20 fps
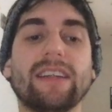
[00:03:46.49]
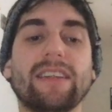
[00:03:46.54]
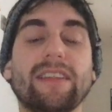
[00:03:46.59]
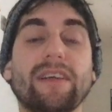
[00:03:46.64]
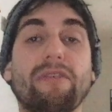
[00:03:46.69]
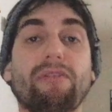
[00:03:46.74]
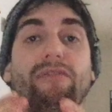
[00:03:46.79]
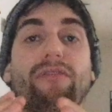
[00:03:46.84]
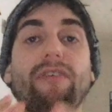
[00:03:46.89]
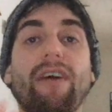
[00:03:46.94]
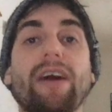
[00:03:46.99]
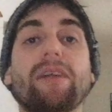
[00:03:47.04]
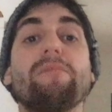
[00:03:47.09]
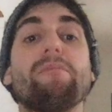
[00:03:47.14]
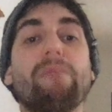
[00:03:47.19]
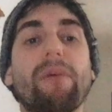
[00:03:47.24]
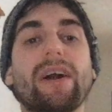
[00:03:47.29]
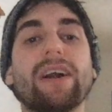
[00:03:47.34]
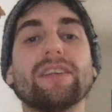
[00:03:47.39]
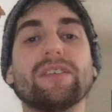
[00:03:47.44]
the fun
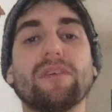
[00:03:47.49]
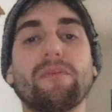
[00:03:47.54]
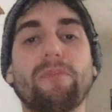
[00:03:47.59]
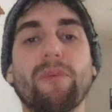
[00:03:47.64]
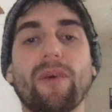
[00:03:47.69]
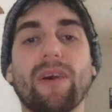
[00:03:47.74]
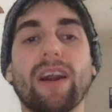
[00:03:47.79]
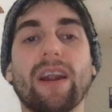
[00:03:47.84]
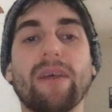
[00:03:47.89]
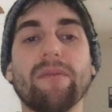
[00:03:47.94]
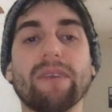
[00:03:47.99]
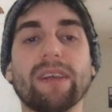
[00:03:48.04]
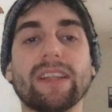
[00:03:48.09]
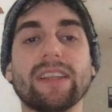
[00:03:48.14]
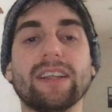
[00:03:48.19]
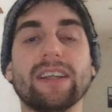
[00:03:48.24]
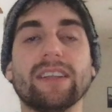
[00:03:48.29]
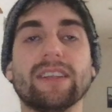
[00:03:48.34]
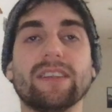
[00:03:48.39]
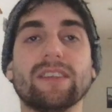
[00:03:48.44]
part of programming
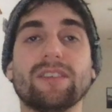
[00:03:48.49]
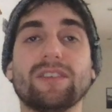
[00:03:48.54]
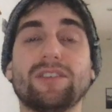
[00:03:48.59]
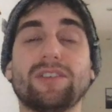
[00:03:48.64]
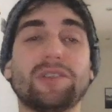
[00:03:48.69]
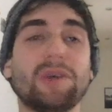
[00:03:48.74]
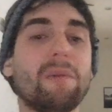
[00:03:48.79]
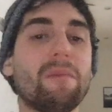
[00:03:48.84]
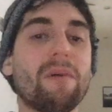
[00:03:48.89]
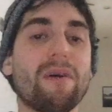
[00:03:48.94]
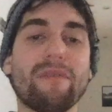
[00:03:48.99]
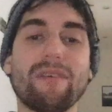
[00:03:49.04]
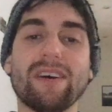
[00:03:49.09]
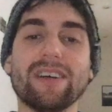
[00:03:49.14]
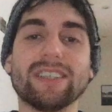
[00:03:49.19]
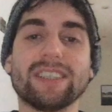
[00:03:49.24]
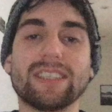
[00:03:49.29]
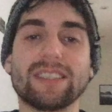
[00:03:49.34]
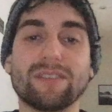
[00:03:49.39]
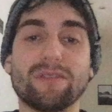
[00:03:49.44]
that some of
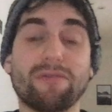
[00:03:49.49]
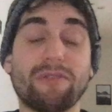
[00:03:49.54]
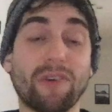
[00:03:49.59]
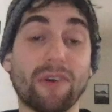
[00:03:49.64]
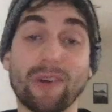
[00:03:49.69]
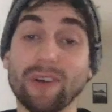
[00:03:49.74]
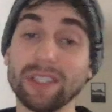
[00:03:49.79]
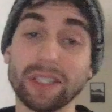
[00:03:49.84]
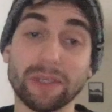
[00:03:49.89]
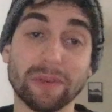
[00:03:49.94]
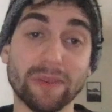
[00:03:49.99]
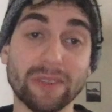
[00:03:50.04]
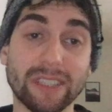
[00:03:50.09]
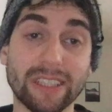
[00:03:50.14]
us forgot about